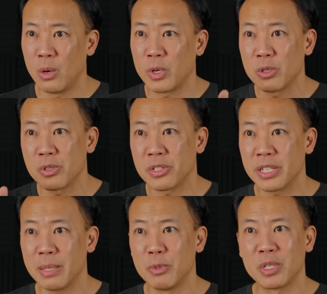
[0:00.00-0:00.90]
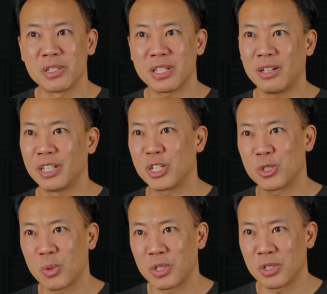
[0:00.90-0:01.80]
When you sleep, you consolidate
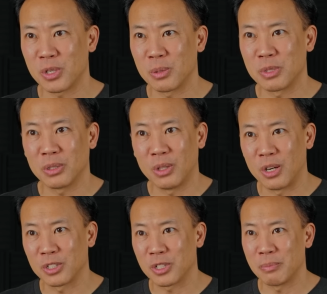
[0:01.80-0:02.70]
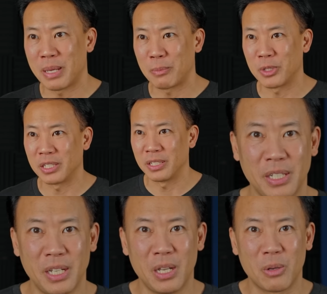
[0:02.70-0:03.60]
short term to long term memory
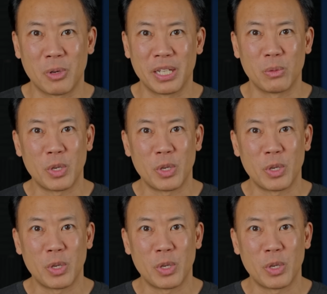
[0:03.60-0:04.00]
right?